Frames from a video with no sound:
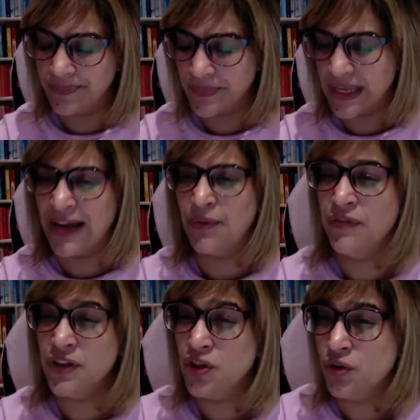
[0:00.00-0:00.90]
however
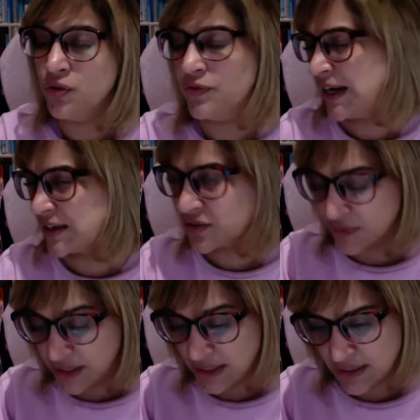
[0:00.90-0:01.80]
you
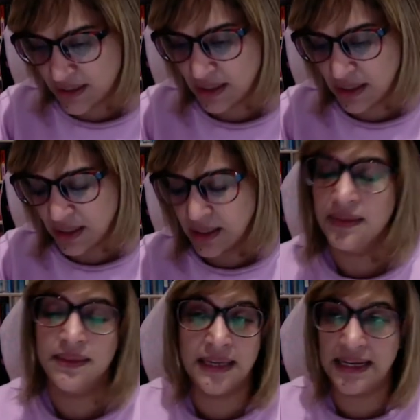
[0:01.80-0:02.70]
factorize,
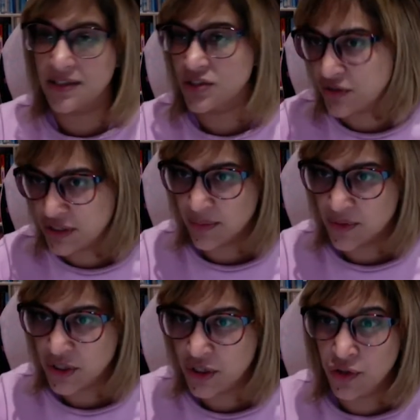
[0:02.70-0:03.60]
that's totally up
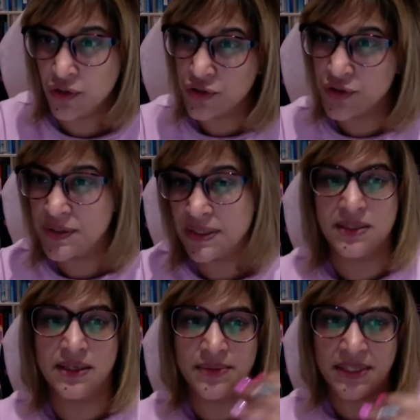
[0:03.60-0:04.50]
to you. You could do 6
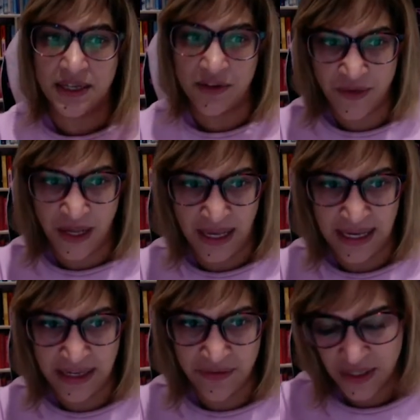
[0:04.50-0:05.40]
times
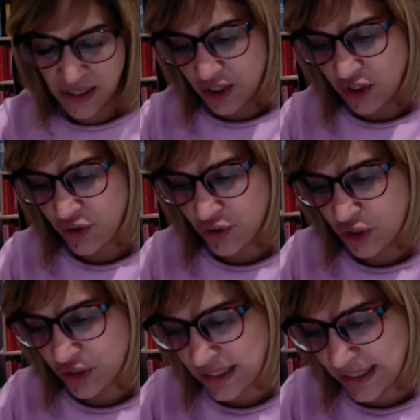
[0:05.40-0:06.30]
35. You could
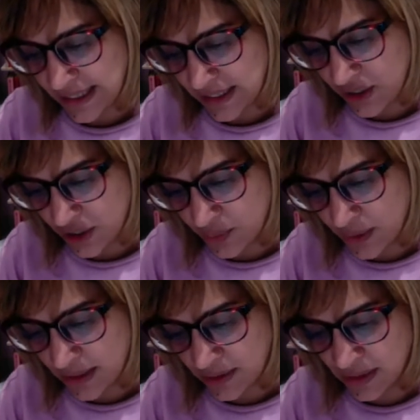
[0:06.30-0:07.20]
look at it and go,
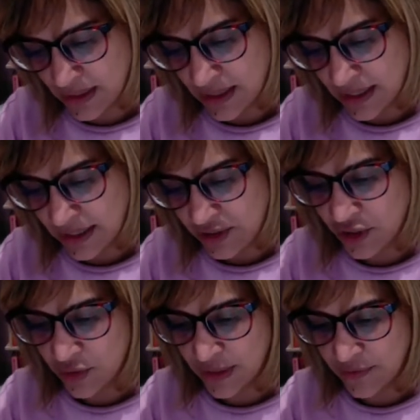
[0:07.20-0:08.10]
well, I
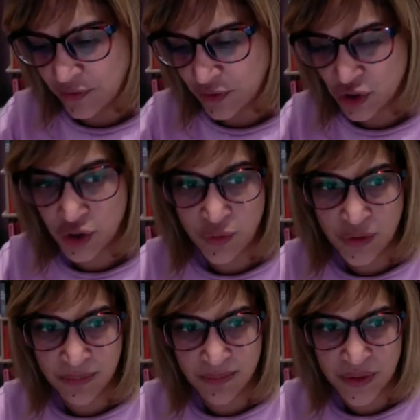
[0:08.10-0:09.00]
know I've got 2
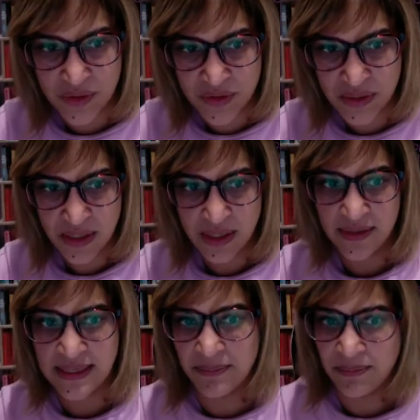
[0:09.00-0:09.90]
numbers
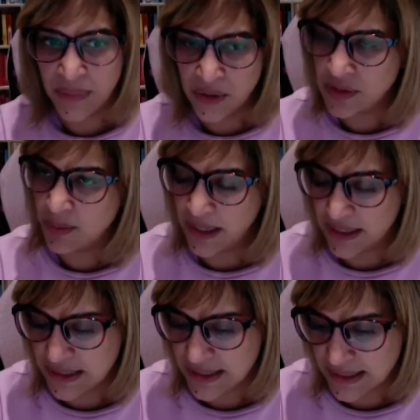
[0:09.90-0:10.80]
that multiply
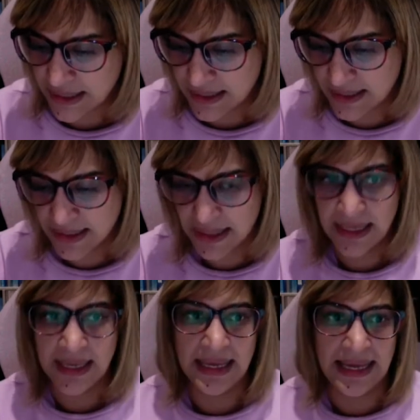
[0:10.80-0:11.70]
to 6,
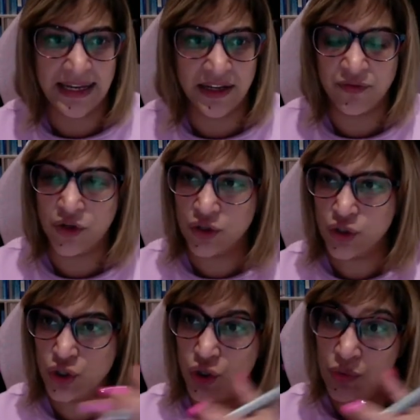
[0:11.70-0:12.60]
and I've got
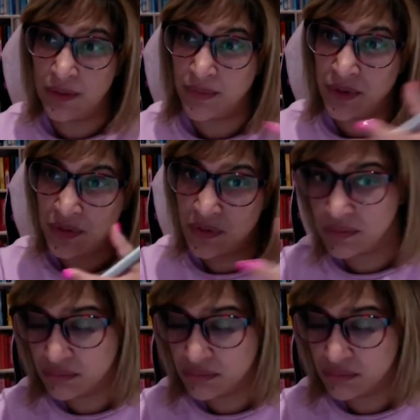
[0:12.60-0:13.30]
2 numbers